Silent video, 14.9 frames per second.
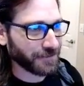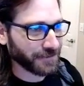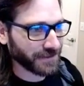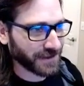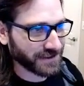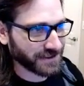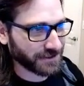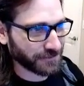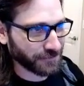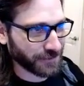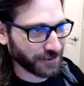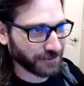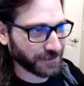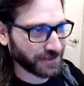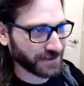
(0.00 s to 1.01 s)
Less than
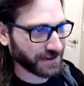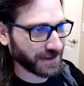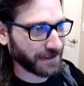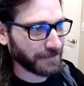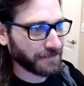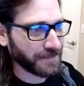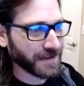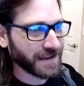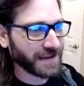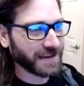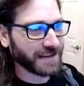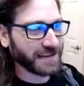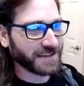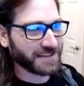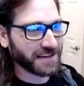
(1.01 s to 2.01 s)
1%.
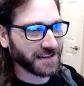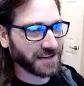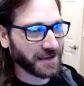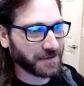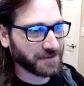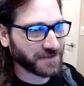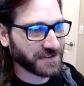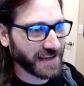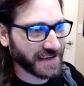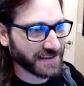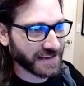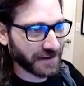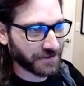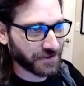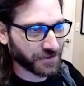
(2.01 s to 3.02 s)
Incident comes
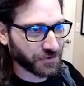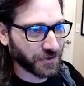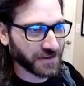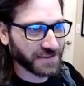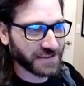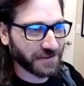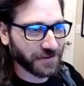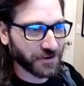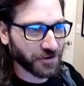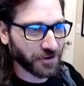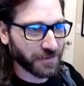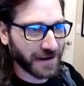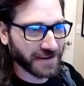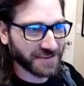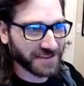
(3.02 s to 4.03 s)
days after a 27 year
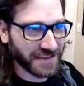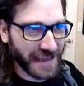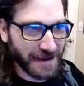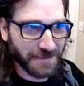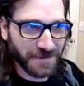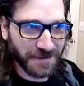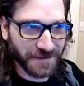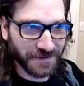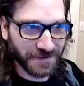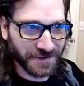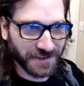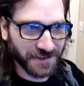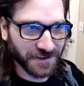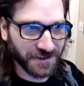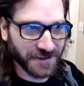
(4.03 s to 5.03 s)
old man escaped the
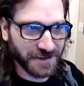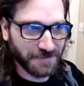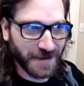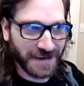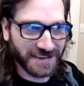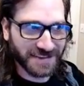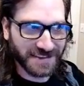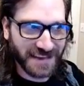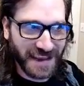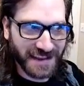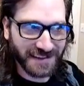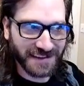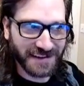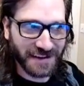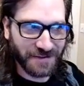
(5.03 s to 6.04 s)
facility by
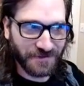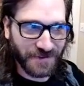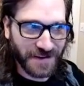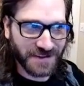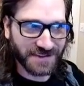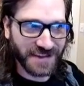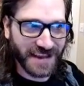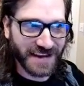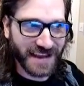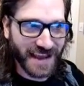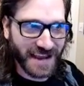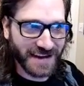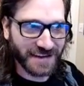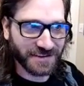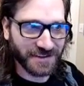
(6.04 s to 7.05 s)
scaling a fence and
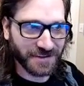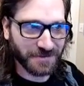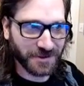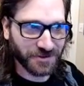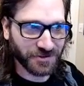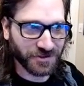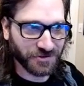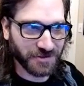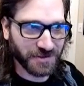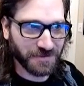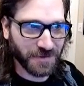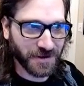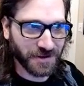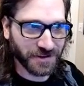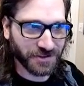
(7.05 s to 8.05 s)
heading to the Mitchell Street
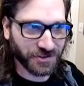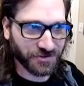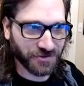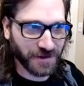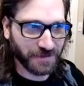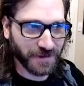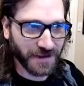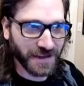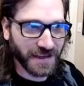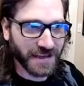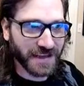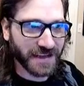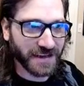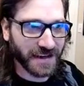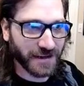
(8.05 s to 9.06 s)
party strip
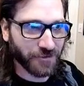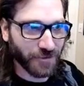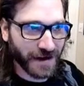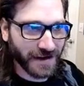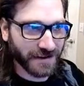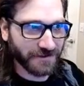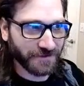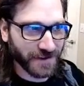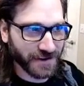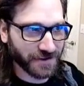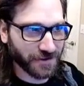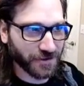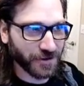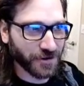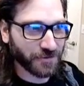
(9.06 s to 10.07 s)
in a waiting
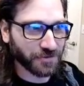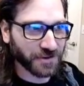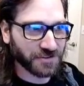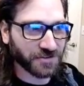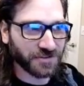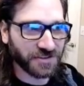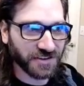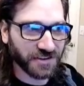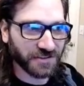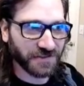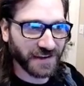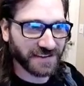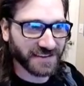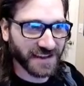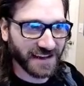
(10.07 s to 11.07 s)
vehicle. Police are still
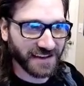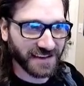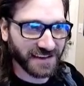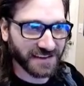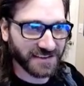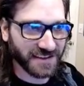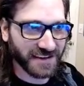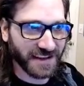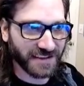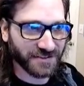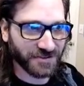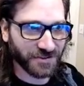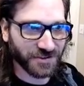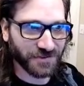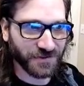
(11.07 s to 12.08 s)
investigating the incident and
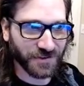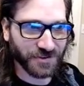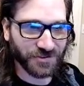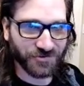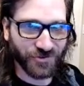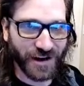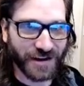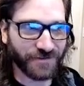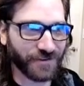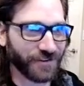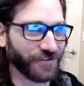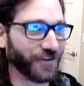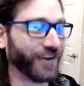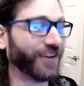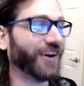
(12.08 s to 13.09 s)
searching for the driver
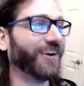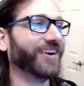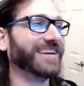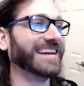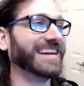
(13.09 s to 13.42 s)
involved.